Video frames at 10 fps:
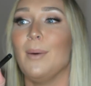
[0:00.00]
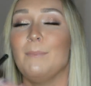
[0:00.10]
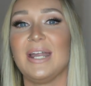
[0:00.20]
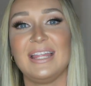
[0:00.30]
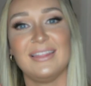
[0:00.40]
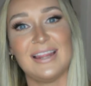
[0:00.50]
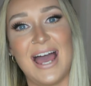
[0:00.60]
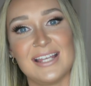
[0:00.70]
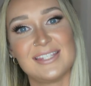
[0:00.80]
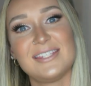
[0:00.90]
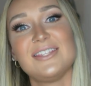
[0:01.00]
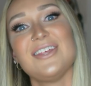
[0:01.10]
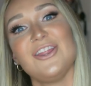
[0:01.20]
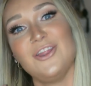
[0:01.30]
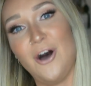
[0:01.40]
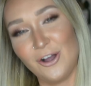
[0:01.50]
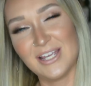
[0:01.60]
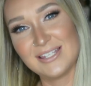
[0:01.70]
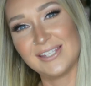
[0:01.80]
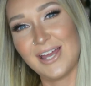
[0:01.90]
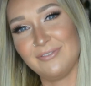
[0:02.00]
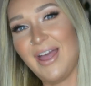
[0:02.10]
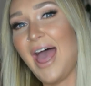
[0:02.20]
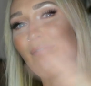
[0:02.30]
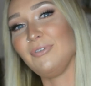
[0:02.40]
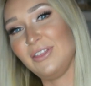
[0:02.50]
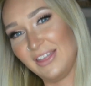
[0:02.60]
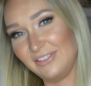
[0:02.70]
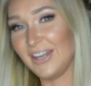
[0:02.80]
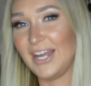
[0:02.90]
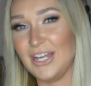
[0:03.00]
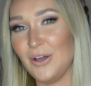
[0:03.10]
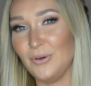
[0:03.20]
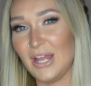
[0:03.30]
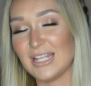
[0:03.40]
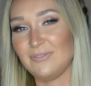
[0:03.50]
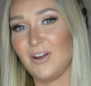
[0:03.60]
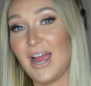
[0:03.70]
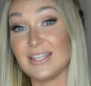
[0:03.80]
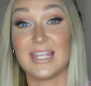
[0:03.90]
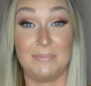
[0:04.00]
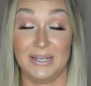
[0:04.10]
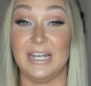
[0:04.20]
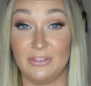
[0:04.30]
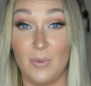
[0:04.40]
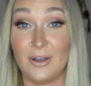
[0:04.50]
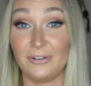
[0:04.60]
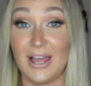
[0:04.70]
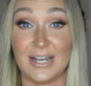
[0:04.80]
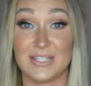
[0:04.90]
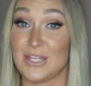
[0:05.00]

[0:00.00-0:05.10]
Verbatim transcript: But it lasts the longest out of everything that I own as far as keeping it in the waterline.